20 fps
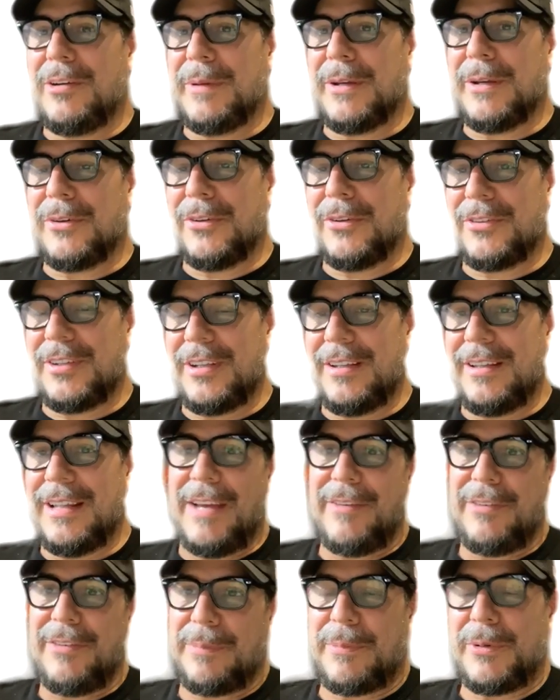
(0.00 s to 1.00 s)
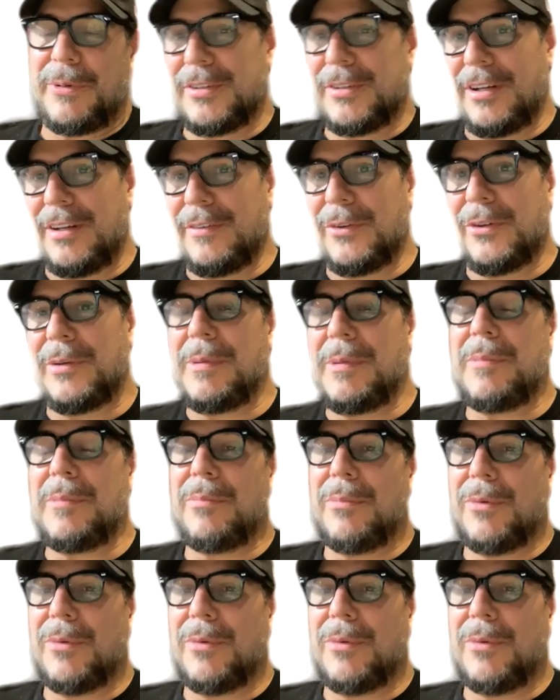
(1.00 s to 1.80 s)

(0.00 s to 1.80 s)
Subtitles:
because live sports are going to be